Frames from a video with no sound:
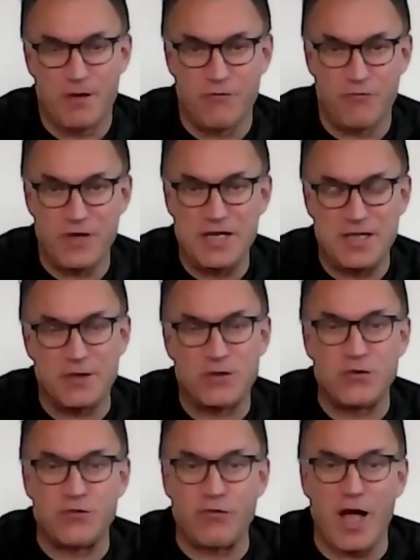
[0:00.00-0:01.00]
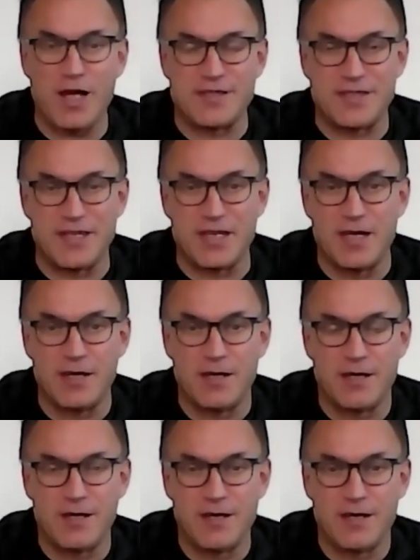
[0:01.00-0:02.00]
reading to writing,
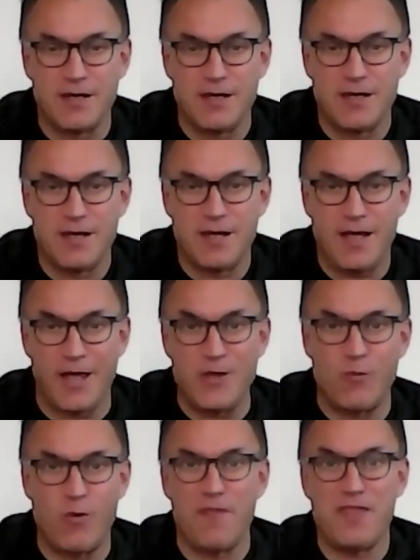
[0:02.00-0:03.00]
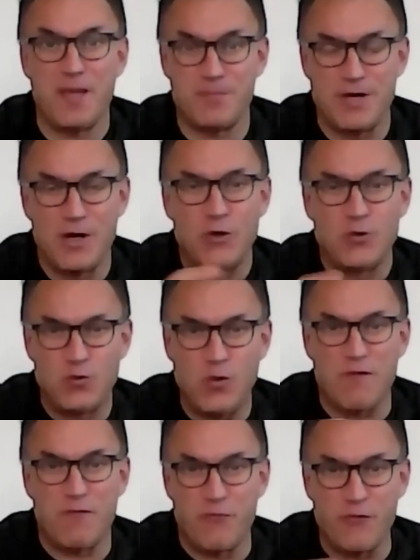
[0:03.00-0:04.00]
and you want them to
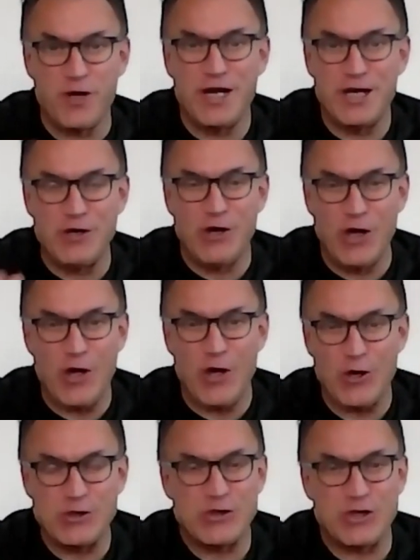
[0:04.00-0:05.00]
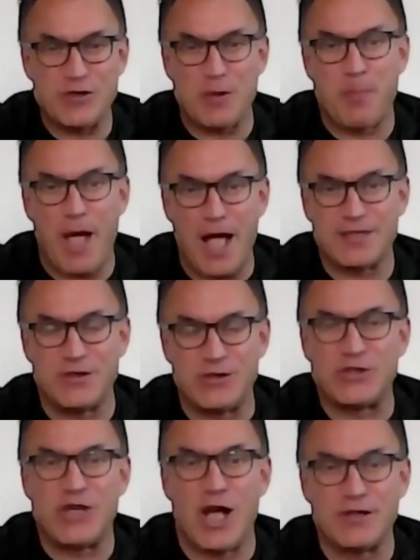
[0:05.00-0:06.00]
have really learned the
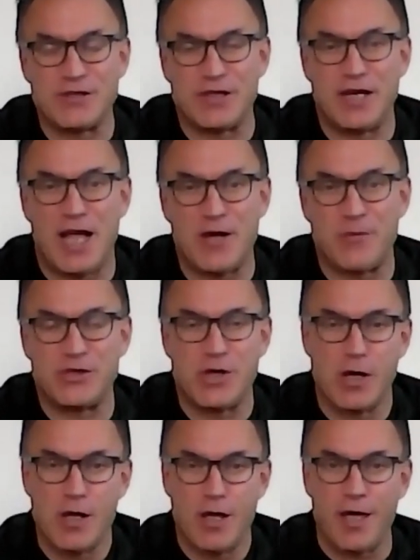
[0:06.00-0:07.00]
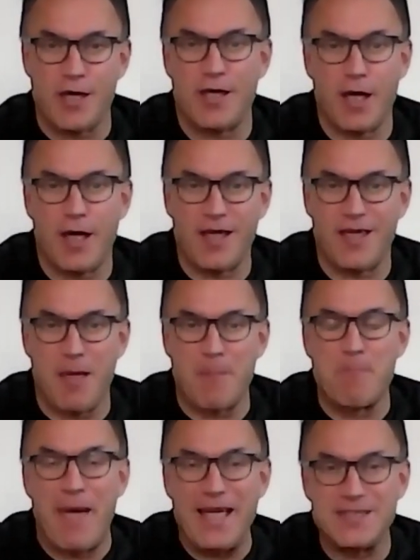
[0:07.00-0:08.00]
patterns, chunks, and language
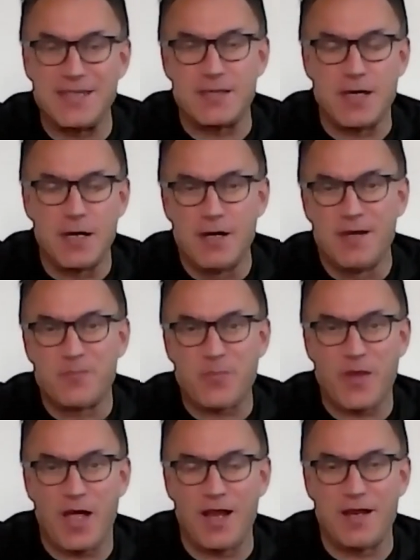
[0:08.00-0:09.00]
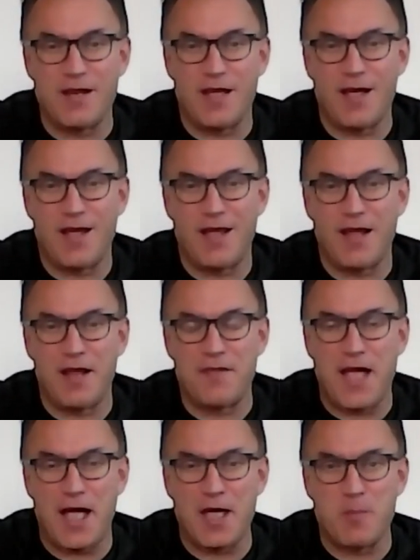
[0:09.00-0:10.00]
embedded in
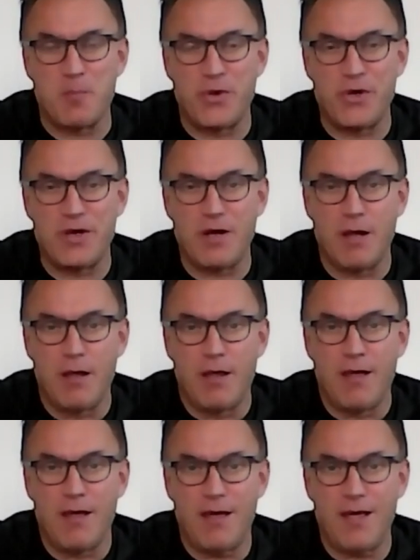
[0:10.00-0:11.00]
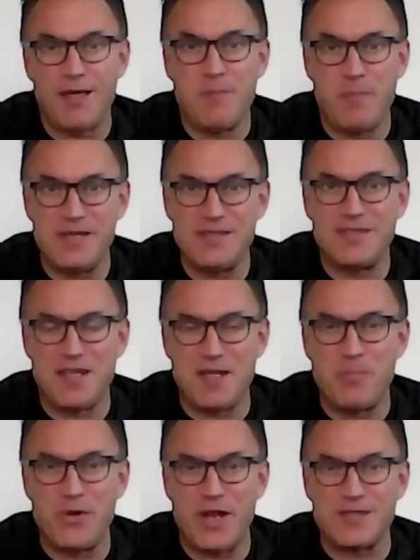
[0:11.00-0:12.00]
that input, it means that the
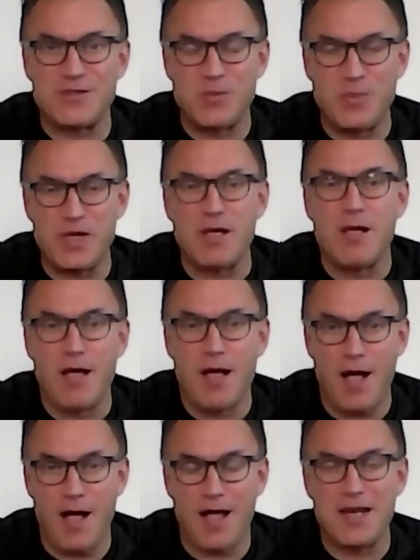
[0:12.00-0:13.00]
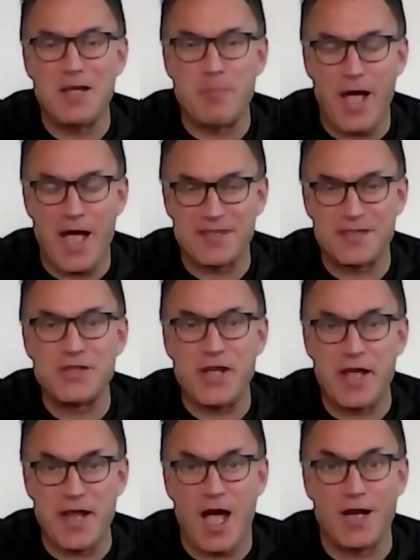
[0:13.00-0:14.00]
input has to be highly patterned
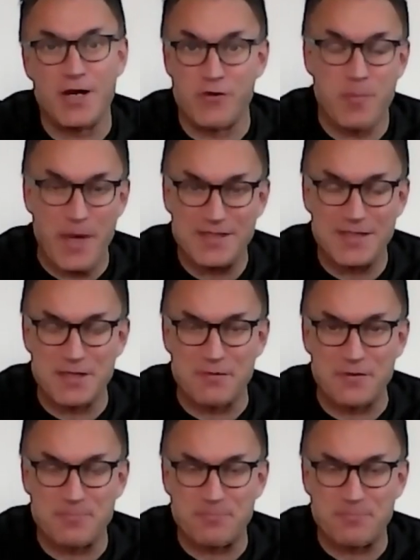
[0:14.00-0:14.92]
and highly repetitive.